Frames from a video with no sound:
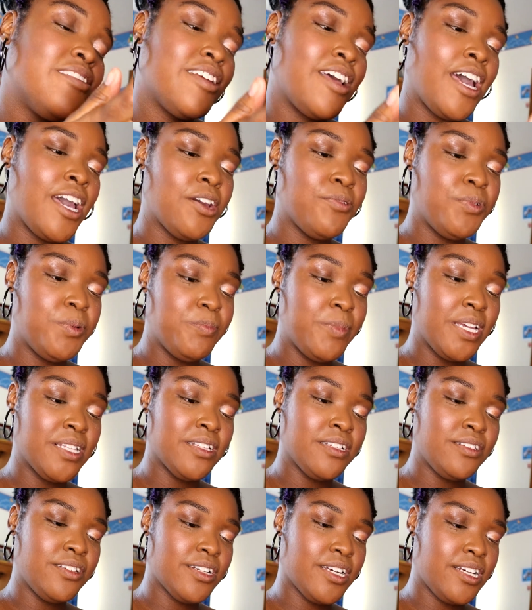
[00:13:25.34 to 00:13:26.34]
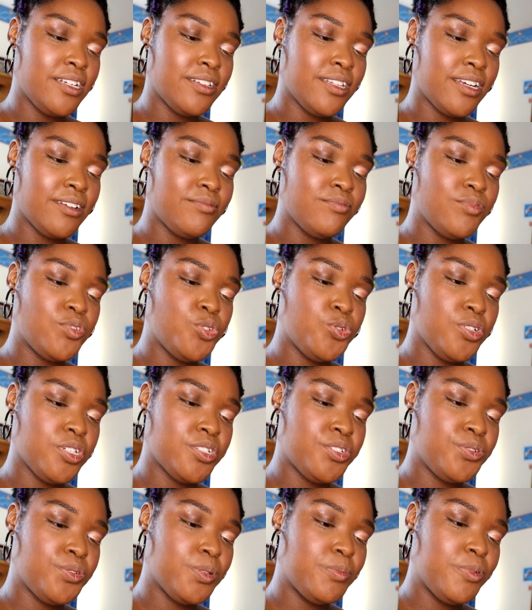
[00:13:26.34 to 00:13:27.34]
I would mainly look at like
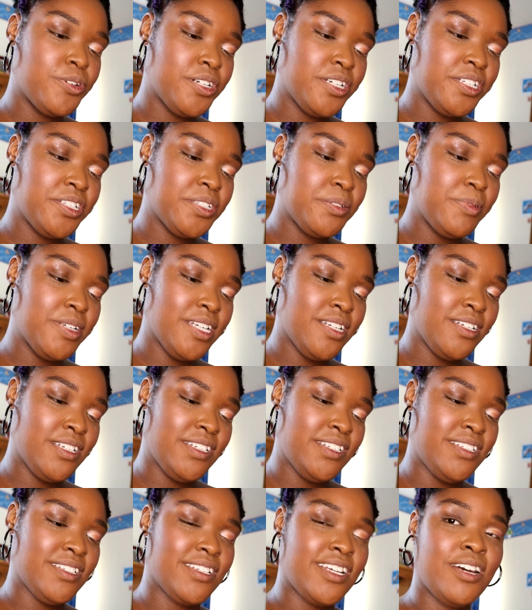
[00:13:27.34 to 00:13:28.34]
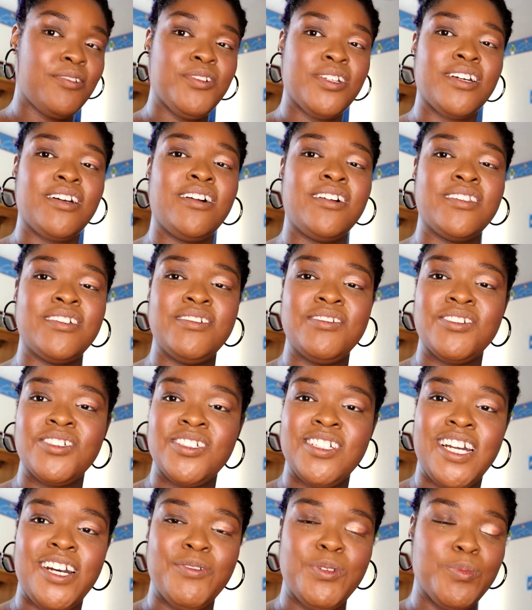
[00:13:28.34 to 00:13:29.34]
drugstore brands, because I was in college,
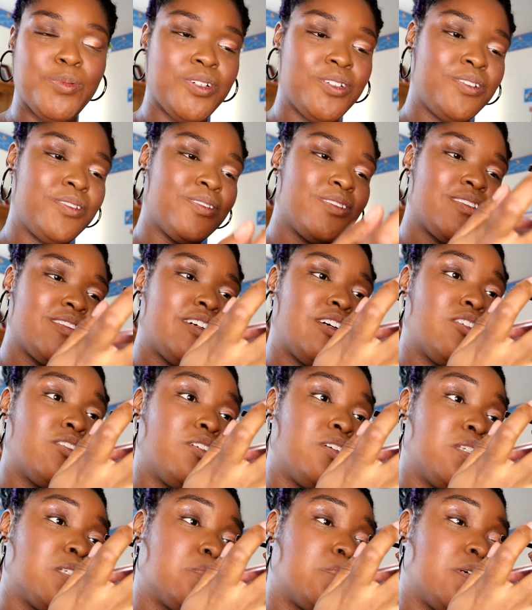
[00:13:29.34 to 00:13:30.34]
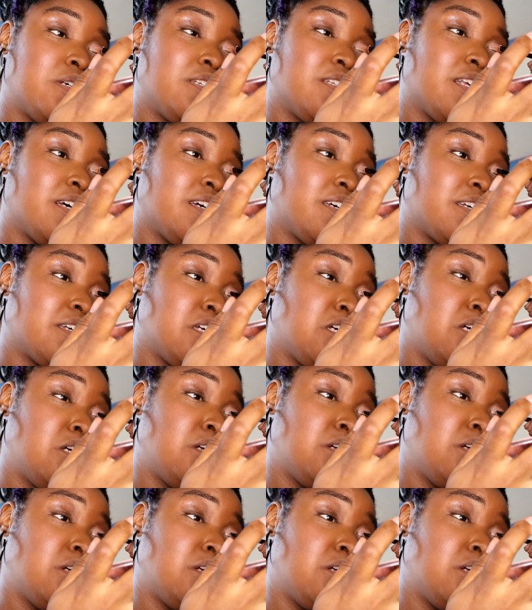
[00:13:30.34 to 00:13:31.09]
I was broke, I couldn't spend like